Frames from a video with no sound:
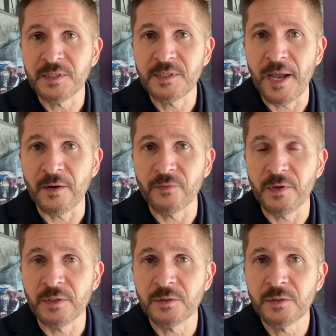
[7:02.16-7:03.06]
side of
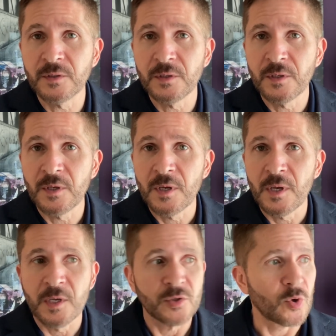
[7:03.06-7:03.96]
things.
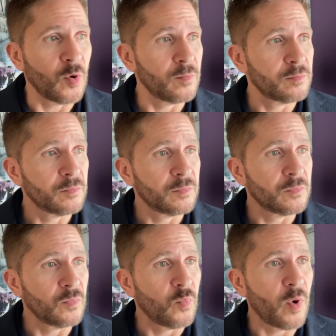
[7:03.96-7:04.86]
So
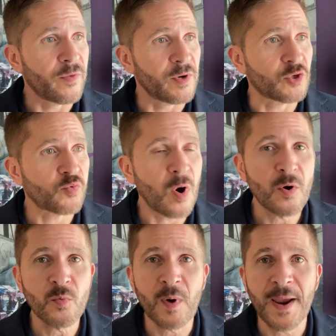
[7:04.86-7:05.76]
whether it's wrong
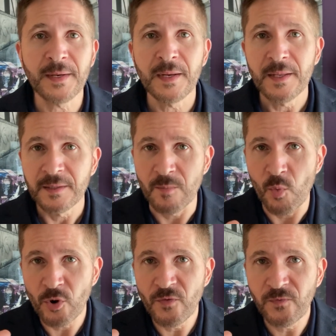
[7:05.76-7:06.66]
or right, the
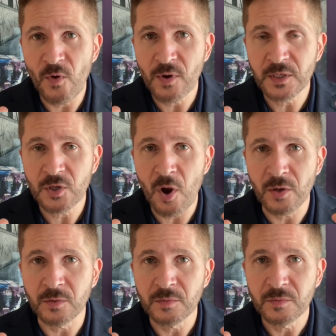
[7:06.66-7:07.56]
more you focus
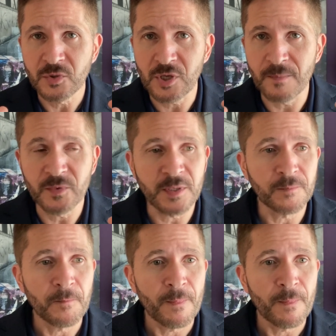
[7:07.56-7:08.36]
on something,